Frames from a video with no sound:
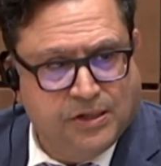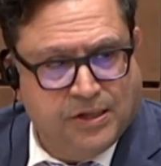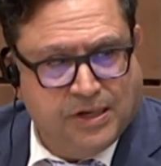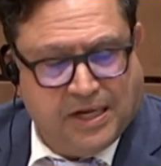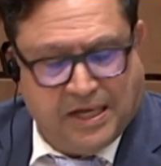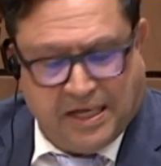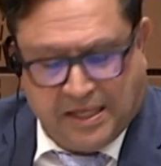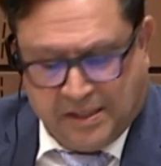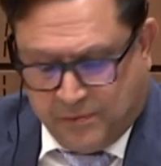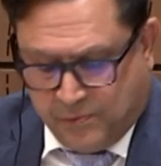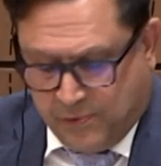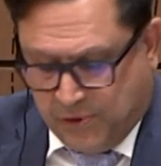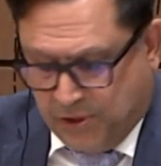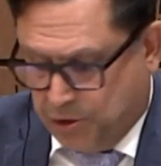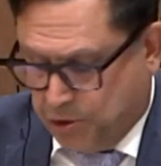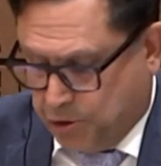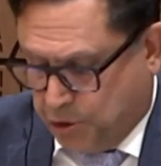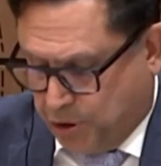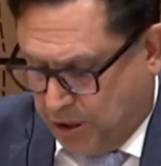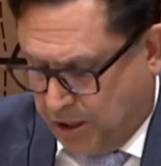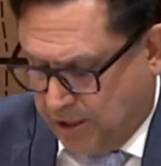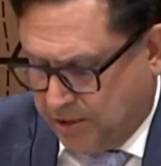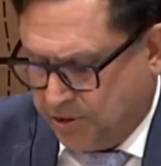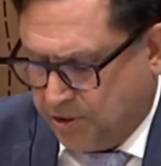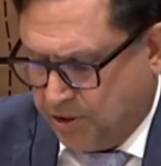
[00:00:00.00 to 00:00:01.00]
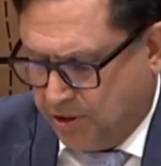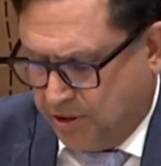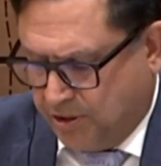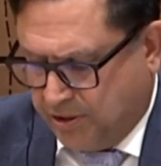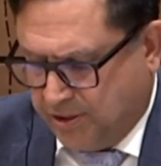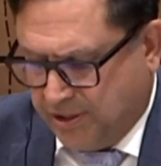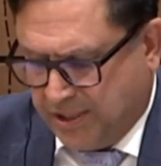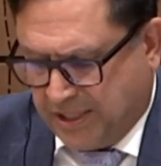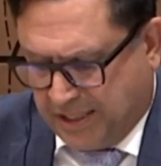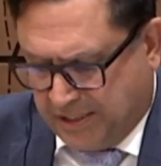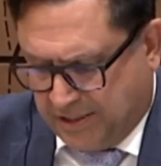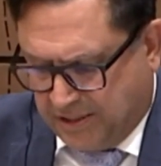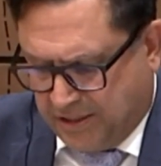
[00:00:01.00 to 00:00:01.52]
Had we not
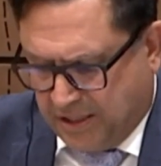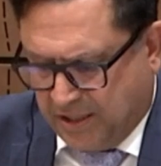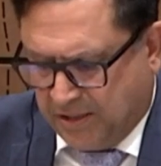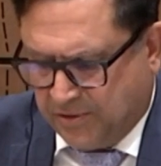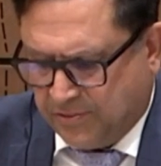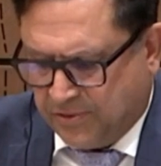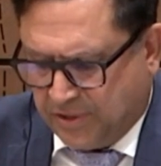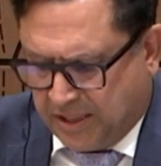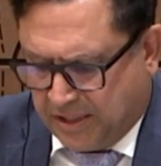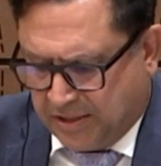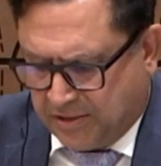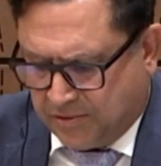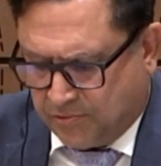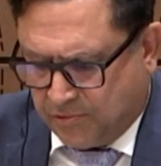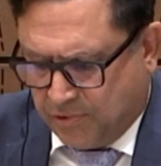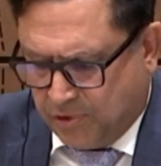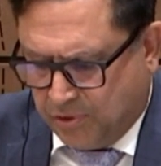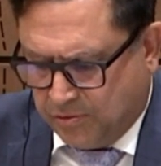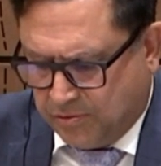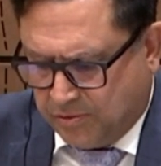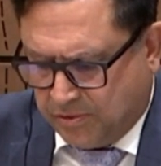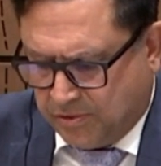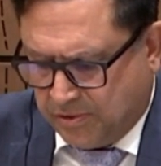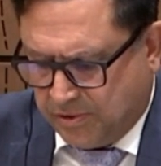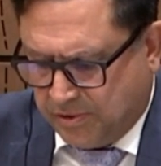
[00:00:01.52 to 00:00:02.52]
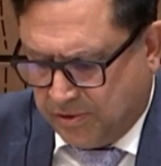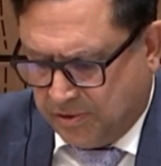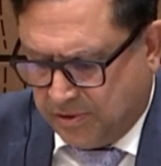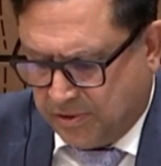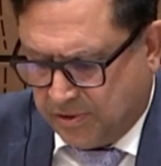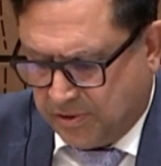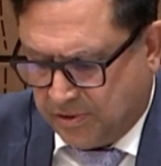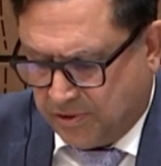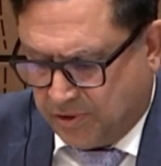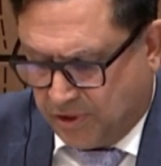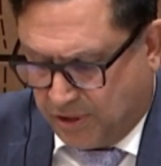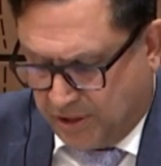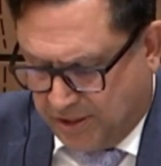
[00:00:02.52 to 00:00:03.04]
gone down that road
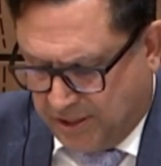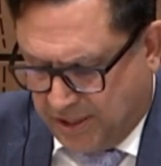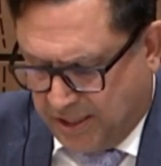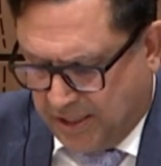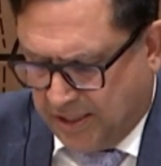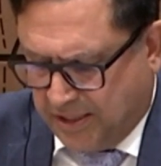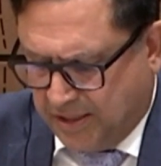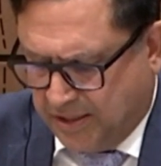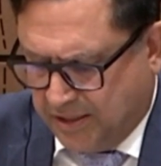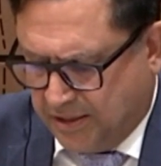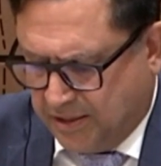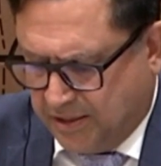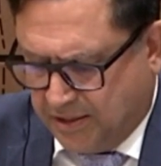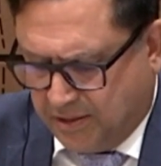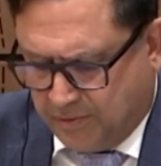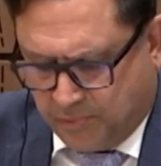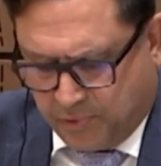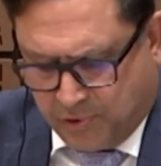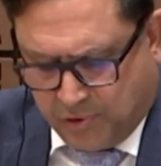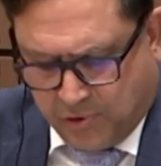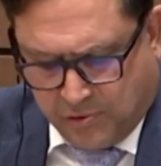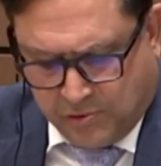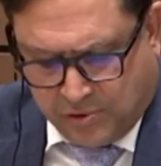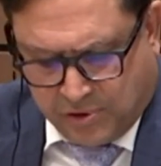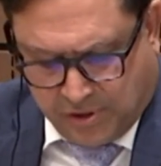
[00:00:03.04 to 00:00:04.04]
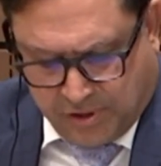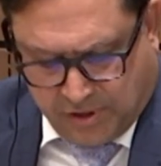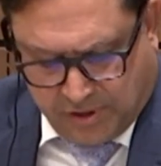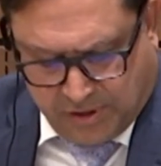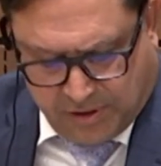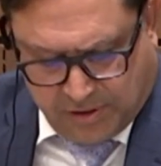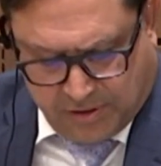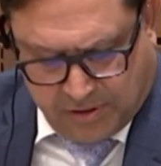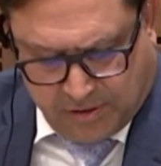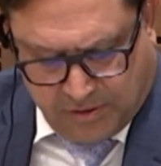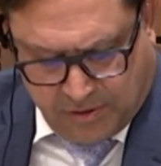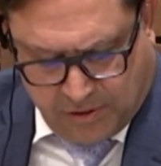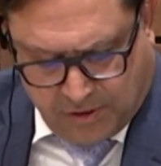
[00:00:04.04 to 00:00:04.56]
and not taken that approach,
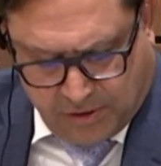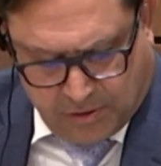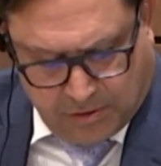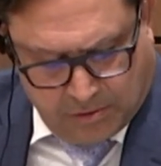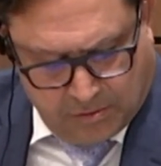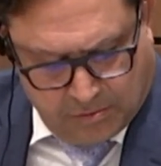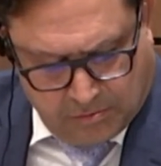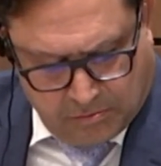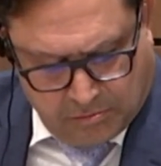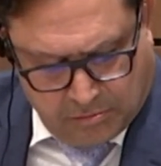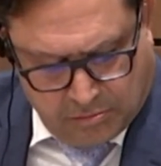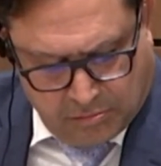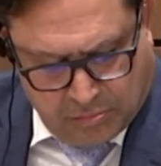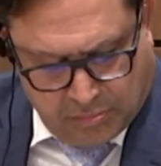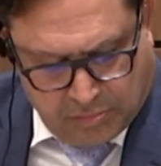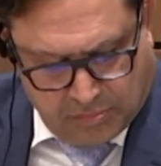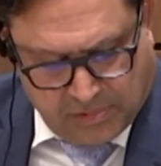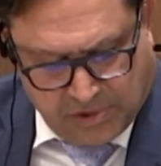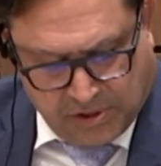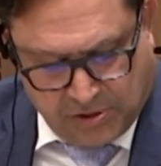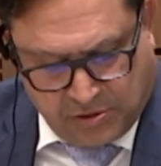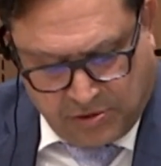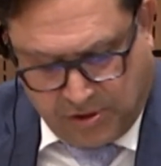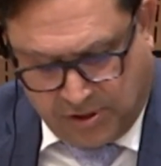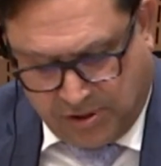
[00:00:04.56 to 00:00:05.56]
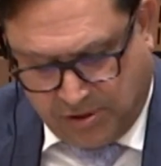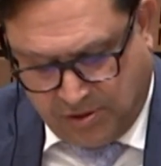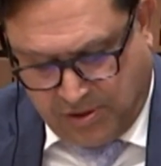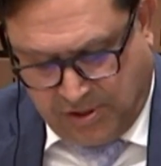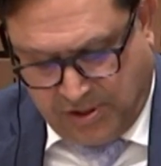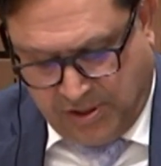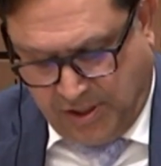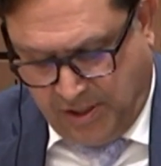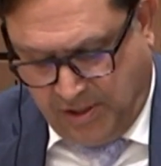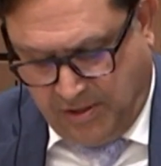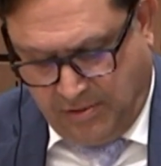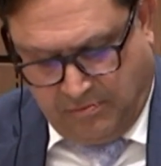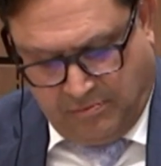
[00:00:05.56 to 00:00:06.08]
and, you know, as you could
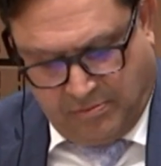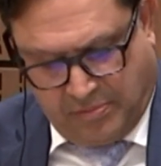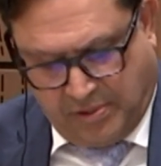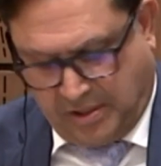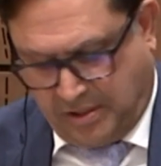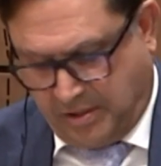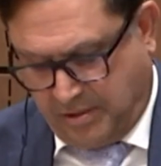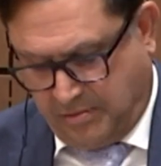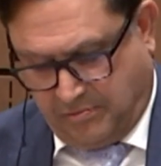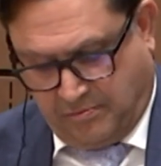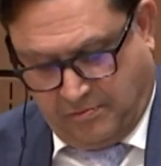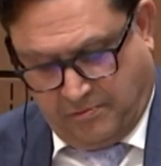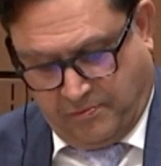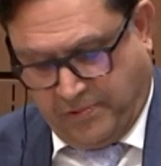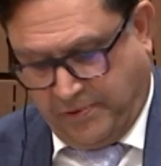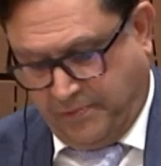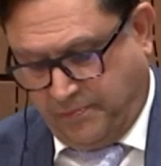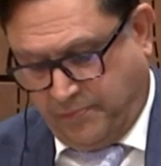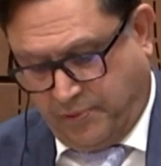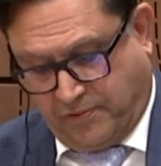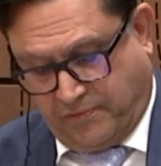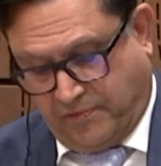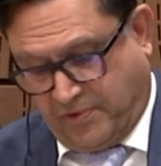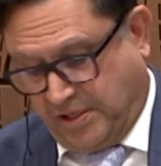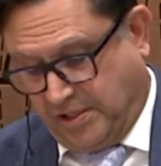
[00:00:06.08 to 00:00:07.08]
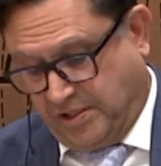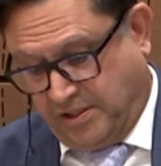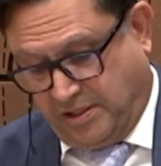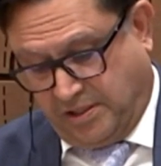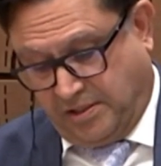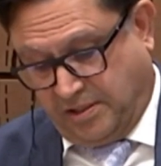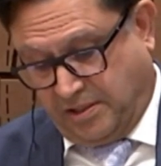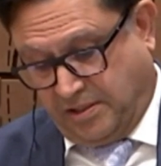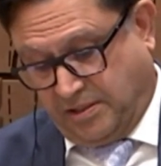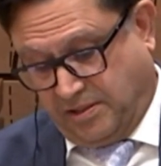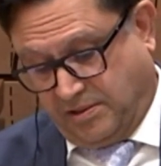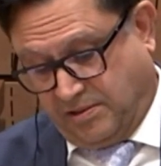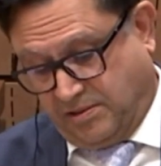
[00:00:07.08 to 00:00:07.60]
see, we provided
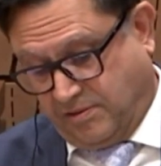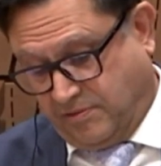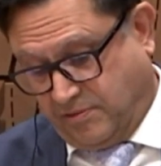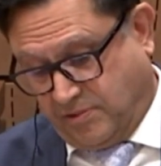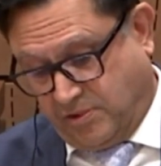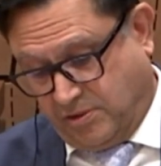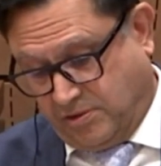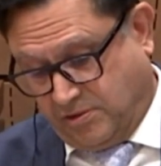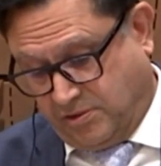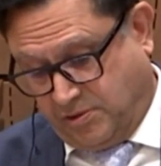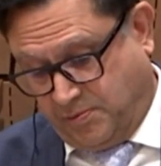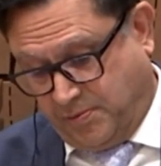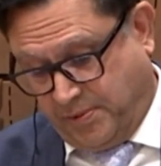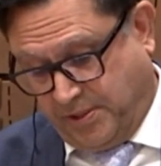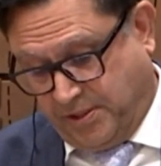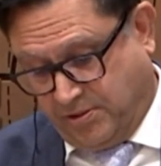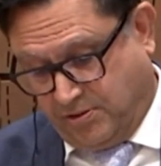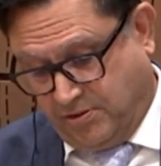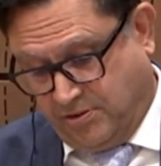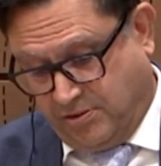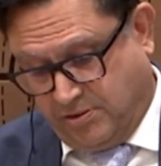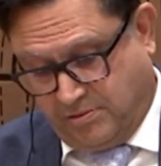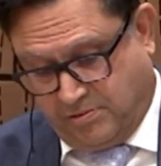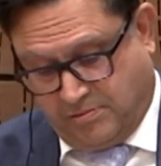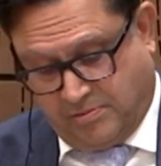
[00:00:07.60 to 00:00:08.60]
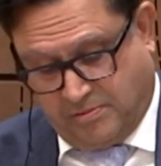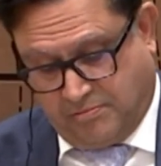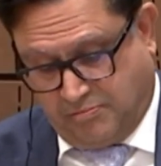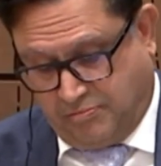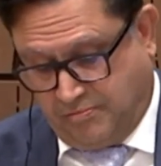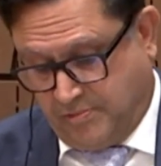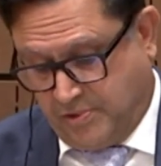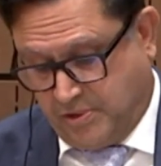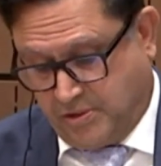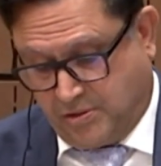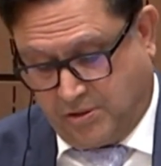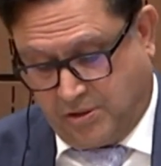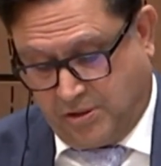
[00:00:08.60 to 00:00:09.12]
the list of all the speakers.
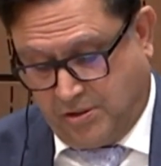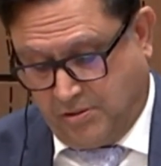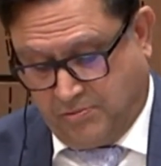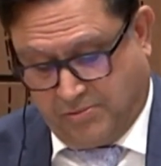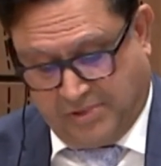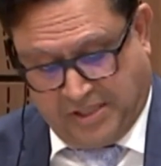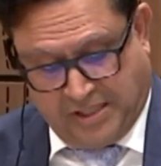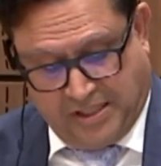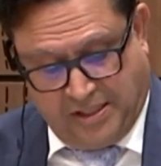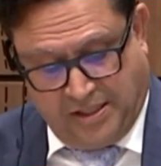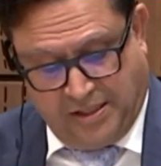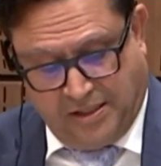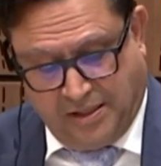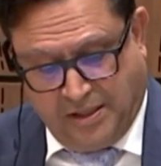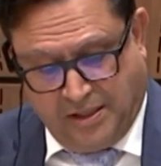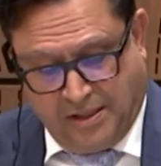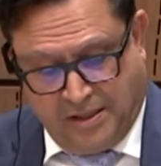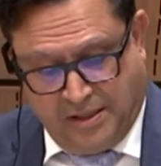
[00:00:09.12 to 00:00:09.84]
We are ready